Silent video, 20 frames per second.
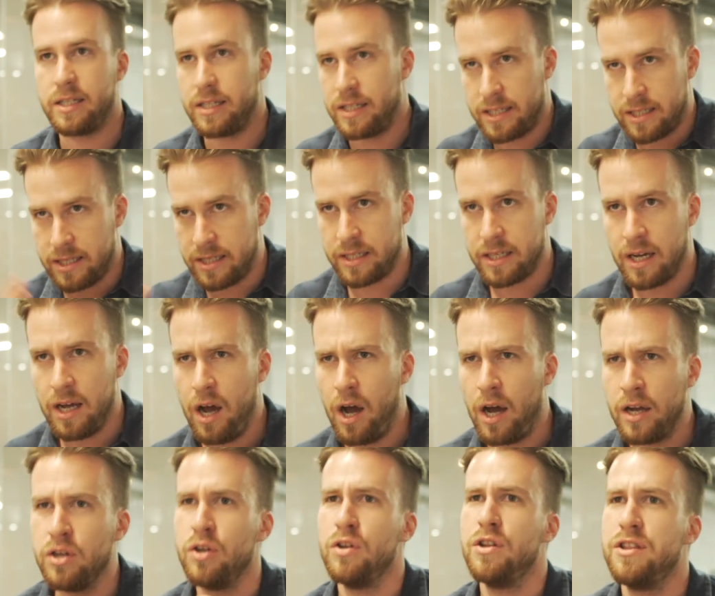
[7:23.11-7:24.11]
These things,
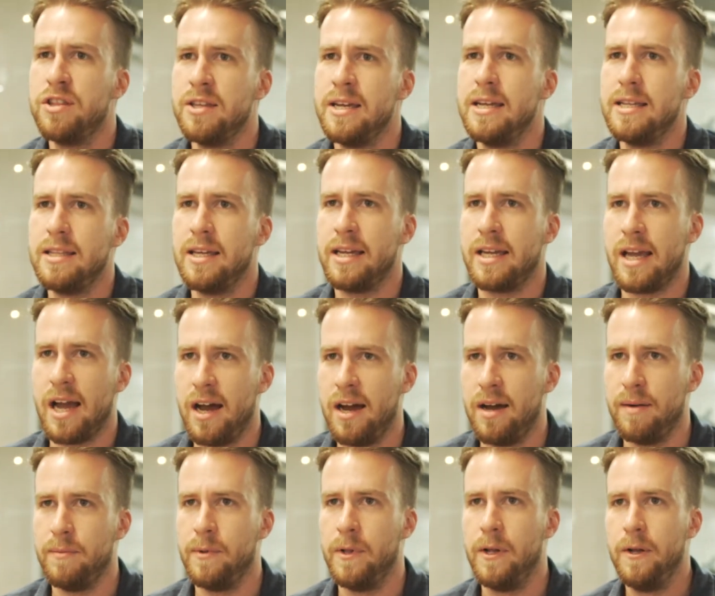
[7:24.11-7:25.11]
I don't think they
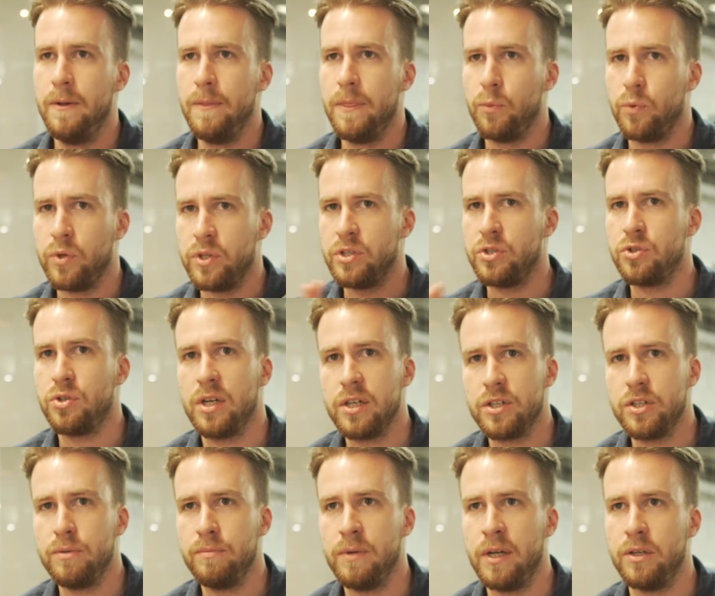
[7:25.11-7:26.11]
come with
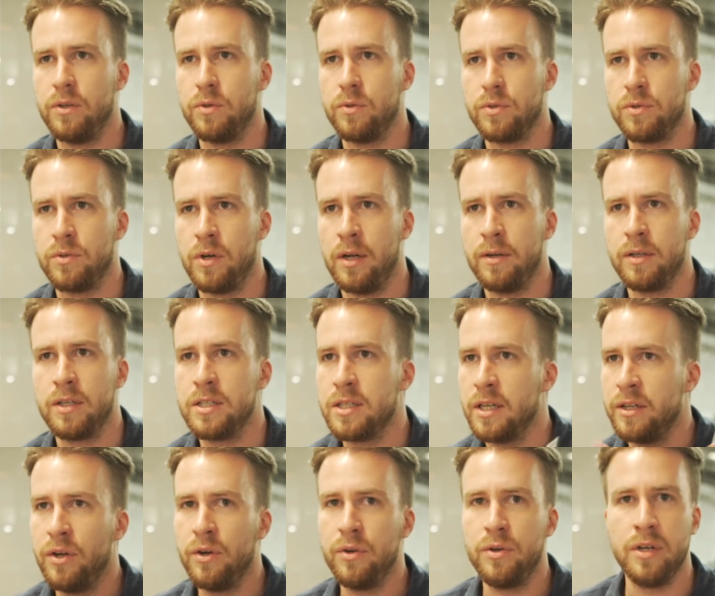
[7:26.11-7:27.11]
instruction manuals, right? Because
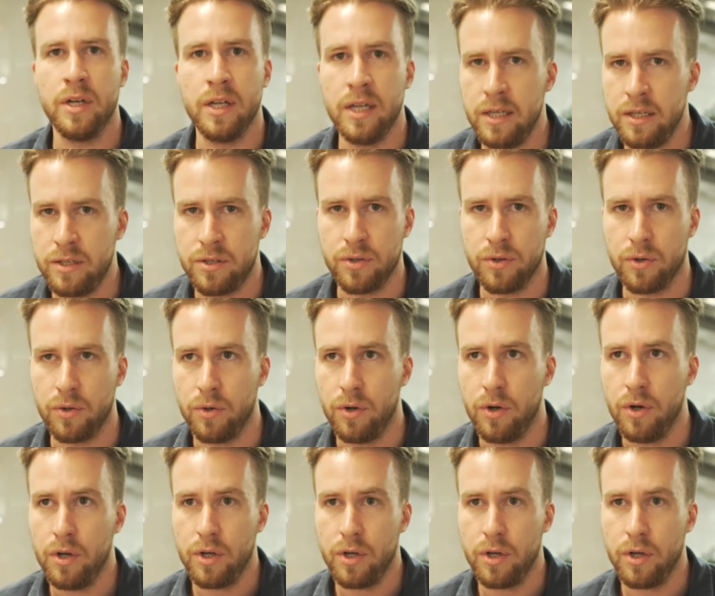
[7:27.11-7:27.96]
they don't need to.